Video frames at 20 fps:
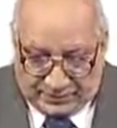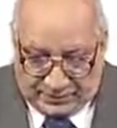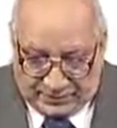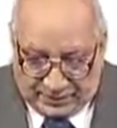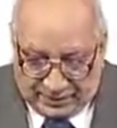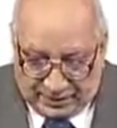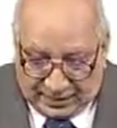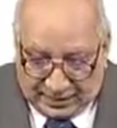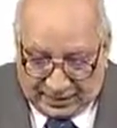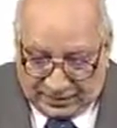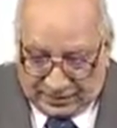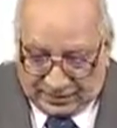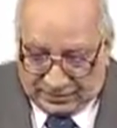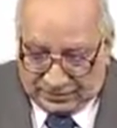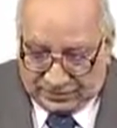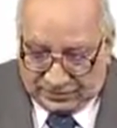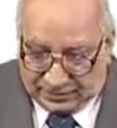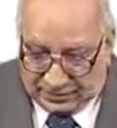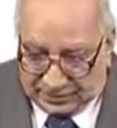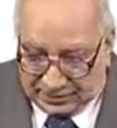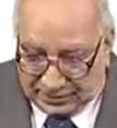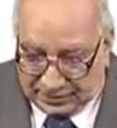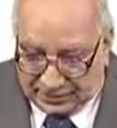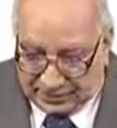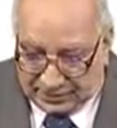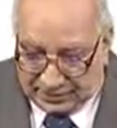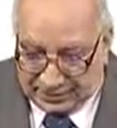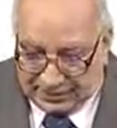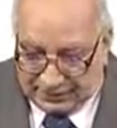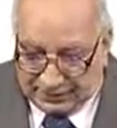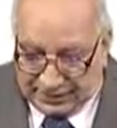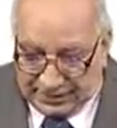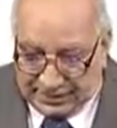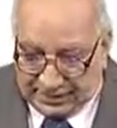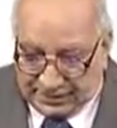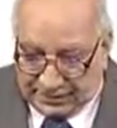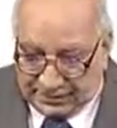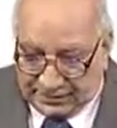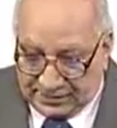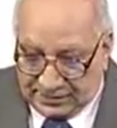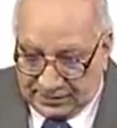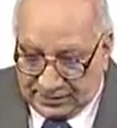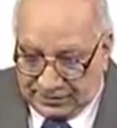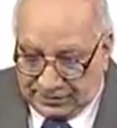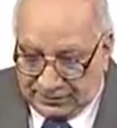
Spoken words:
the synthesis phase,